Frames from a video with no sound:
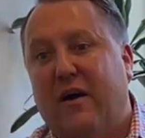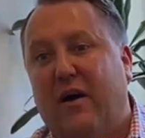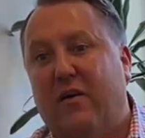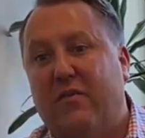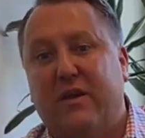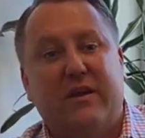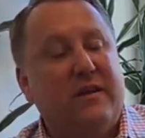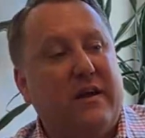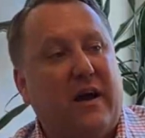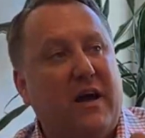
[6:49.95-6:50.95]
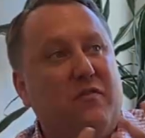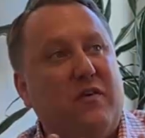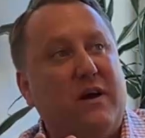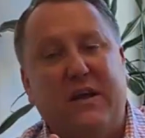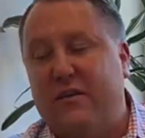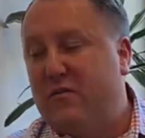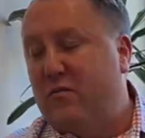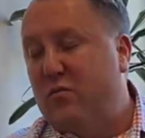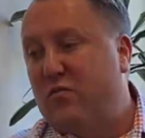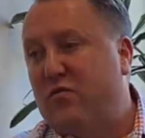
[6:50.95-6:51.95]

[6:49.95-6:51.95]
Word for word: uh, that I find